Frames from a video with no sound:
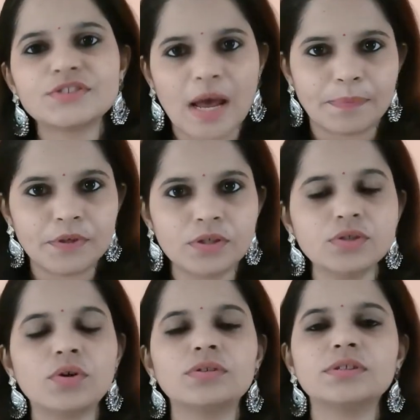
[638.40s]

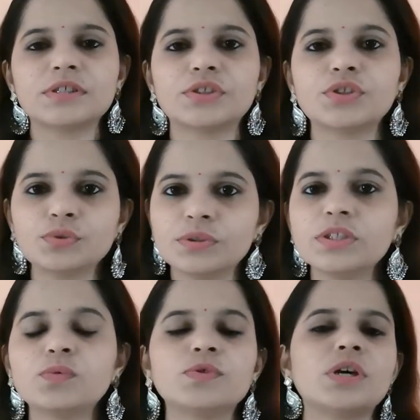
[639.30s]
chapters or the 6
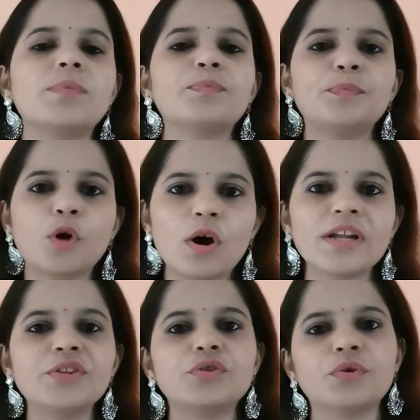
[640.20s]
units which are
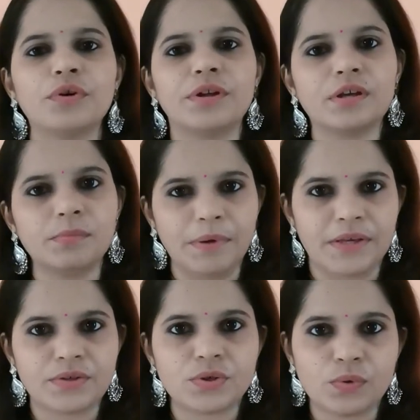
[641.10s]
purely theoretical
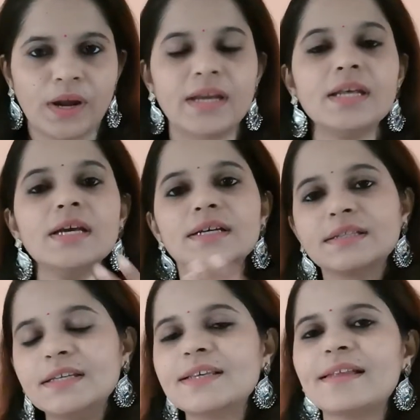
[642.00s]
based, right?
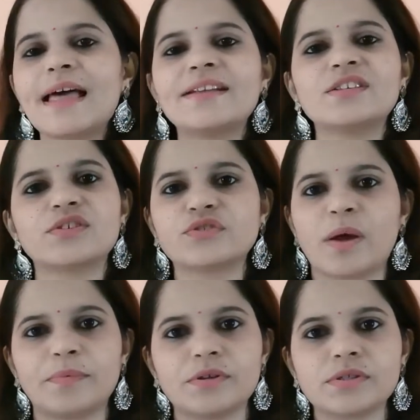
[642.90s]
These are that 6
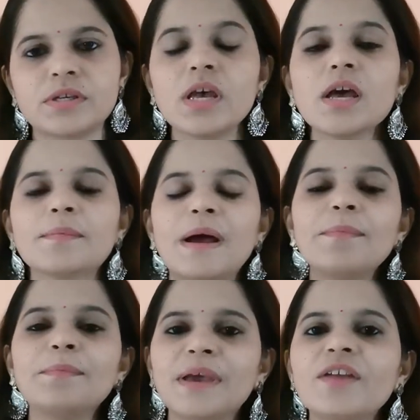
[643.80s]
chapters.
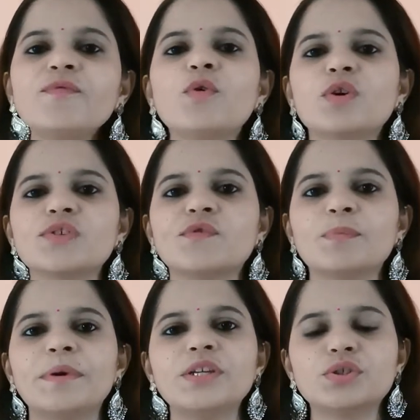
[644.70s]
My main focus
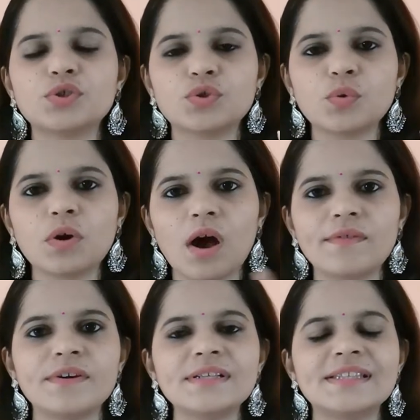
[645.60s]
would be to
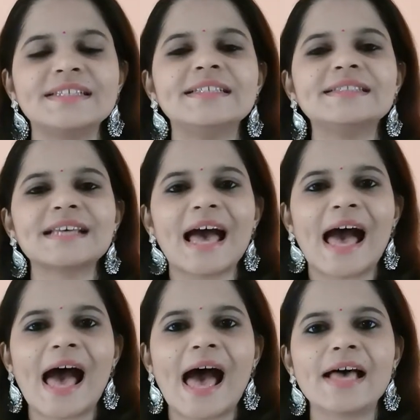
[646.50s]
cover these
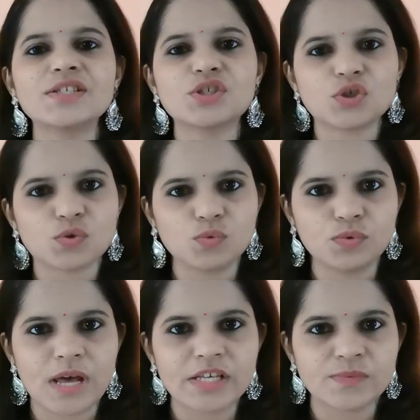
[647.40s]
as
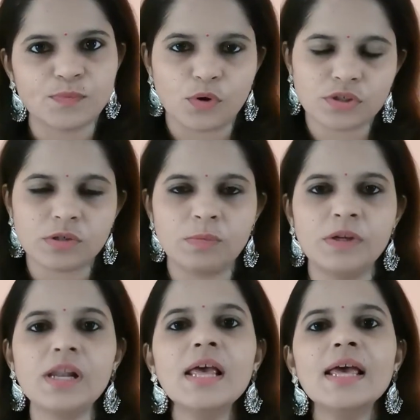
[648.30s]
soon as
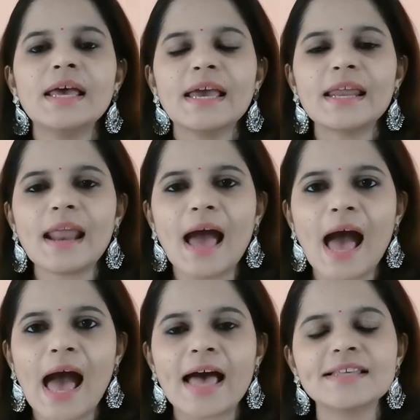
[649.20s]
possible in
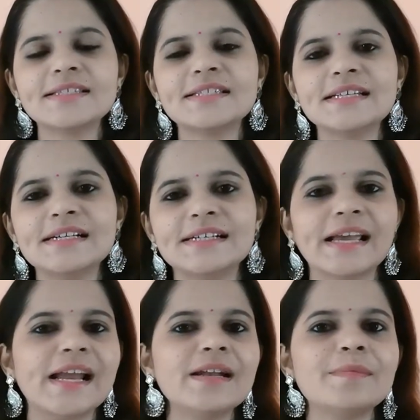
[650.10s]
as
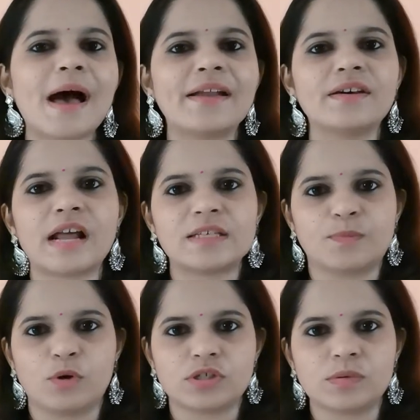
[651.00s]
detailed manner as
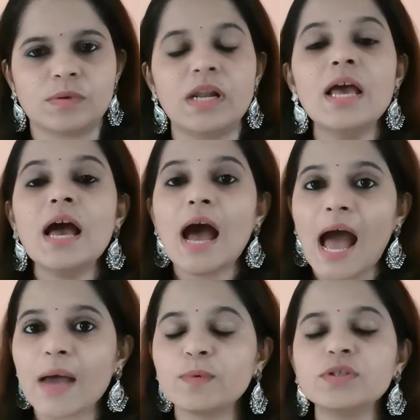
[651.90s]
possible.
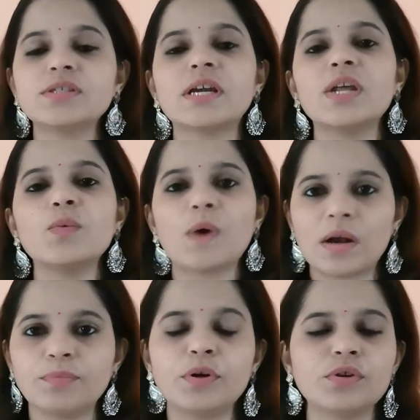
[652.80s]
I would study
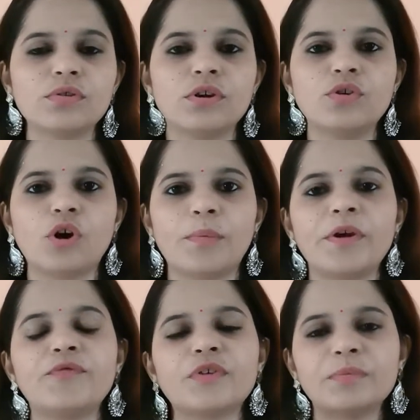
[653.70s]
one particular
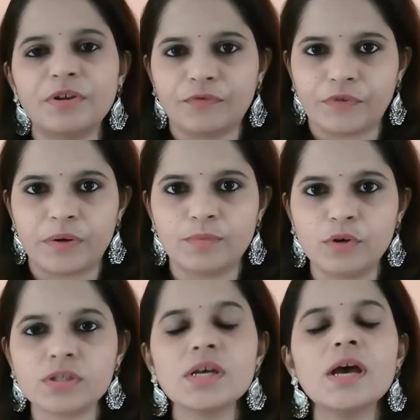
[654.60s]
topic from different
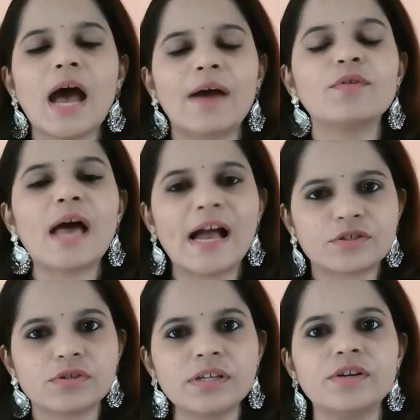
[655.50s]
books. I would
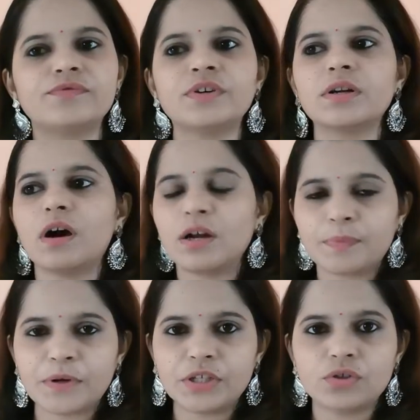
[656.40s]
actually refer
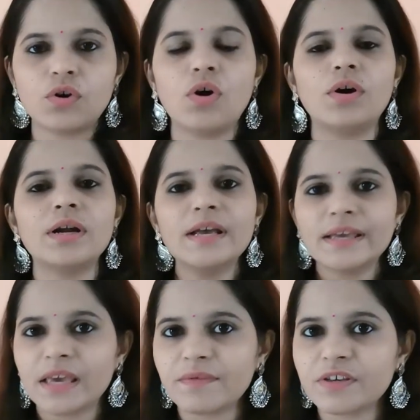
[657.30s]
Harpreet
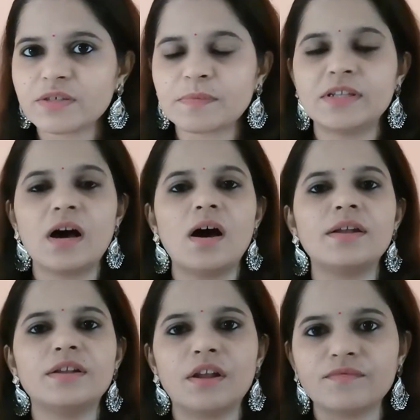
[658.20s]
Kaur, KVS
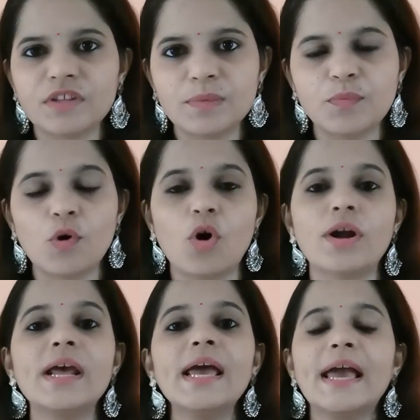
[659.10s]
Madan, Navdeep
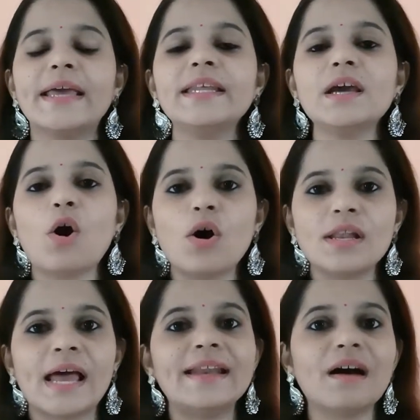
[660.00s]
Kaur, any
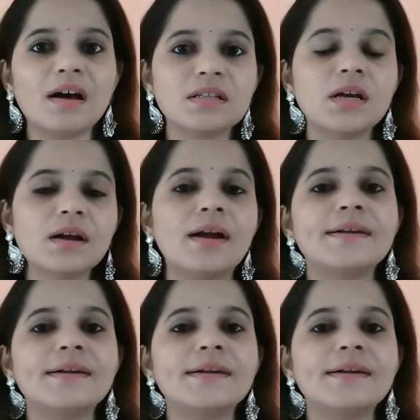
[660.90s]
online other